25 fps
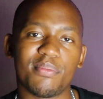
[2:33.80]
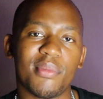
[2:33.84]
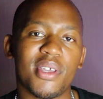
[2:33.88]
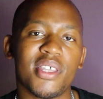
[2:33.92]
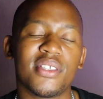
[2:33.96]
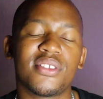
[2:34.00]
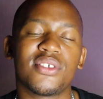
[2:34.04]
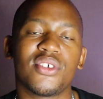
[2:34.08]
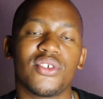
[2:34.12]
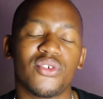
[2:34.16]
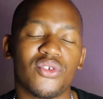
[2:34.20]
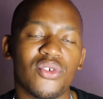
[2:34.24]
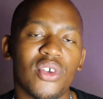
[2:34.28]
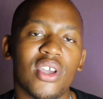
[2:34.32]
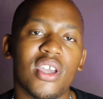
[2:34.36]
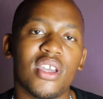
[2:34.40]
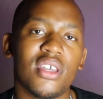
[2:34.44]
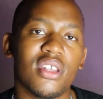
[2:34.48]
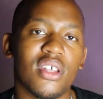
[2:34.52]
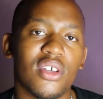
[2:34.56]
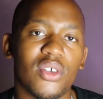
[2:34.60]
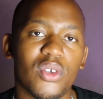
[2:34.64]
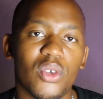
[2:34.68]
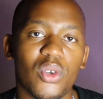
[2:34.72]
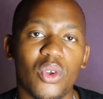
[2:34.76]

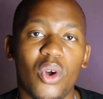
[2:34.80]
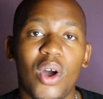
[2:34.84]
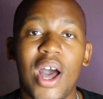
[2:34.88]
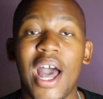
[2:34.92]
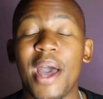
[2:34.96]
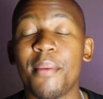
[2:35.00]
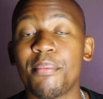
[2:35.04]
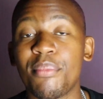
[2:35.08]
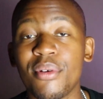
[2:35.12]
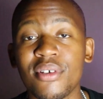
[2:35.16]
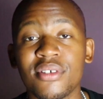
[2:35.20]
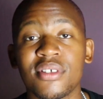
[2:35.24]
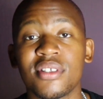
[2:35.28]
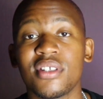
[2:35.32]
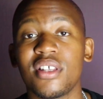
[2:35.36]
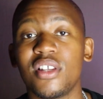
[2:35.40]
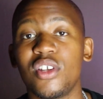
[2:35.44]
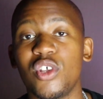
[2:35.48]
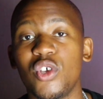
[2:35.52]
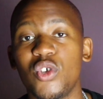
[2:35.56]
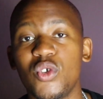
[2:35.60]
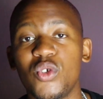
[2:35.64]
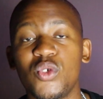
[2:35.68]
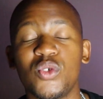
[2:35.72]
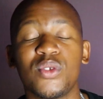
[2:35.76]
MetaTrader. I
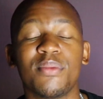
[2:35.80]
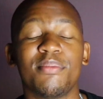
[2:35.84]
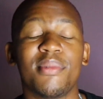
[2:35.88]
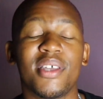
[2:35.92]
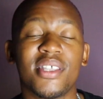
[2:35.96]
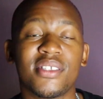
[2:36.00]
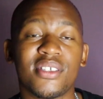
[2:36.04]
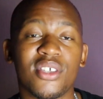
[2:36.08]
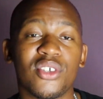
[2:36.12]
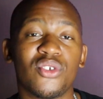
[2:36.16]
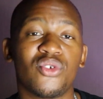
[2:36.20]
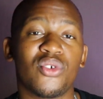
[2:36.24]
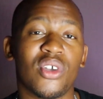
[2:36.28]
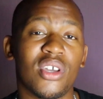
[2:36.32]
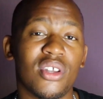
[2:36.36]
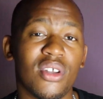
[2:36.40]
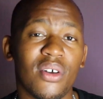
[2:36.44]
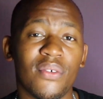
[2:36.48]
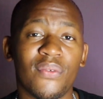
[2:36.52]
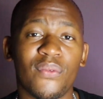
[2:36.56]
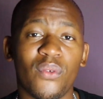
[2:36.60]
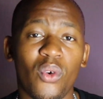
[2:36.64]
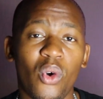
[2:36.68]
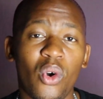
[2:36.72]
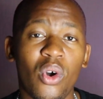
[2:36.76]
personally use
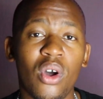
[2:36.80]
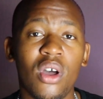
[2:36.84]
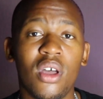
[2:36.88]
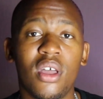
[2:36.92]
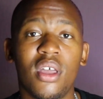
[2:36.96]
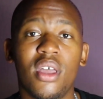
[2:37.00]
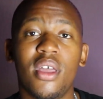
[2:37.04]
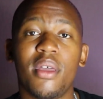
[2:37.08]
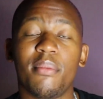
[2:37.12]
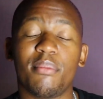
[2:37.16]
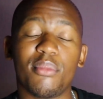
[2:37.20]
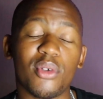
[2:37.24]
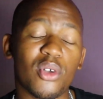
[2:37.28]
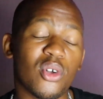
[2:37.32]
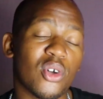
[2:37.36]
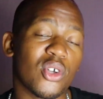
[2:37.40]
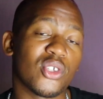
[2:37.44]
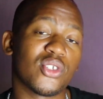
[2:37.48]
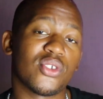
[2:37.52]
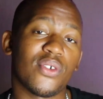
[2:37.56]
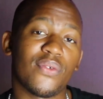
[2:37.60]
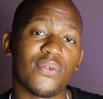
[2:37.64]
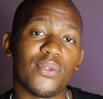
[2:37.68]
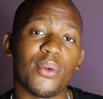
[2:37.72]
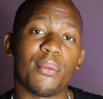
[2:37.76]
MetaTrader 4
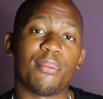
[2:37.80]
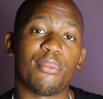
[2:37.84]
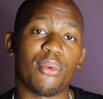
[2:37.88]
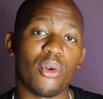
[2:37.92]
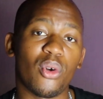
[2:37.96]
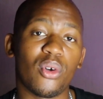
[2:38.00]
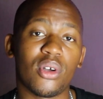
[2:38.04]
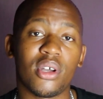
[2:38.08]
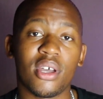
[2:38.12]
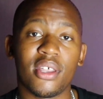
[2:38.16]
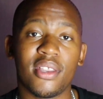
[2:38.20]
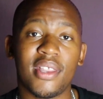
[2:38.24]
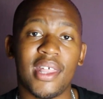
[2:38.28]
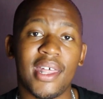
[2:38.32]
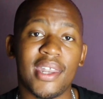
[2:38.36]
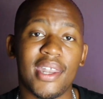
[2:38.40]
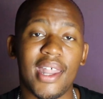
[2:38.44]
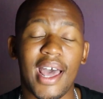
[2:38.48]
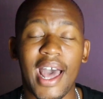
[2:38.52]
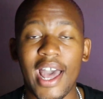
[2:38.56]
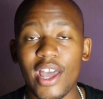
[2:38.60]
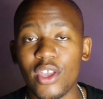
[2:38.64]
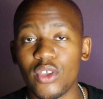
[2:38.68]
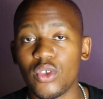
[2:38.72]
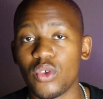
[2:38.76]
because of the broker
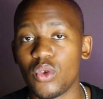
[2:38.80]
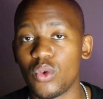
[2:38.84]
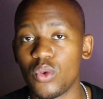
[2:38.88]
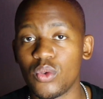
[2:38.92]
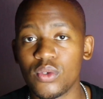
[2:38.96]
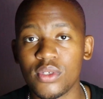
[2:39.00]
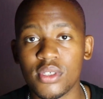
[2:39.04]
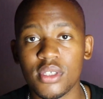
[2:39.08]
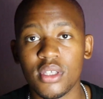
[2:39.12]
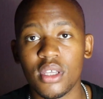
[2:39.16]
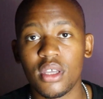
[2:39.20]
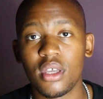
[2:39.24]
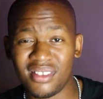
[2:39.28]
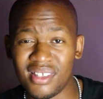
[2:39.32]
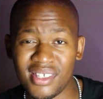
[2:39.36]
that I use.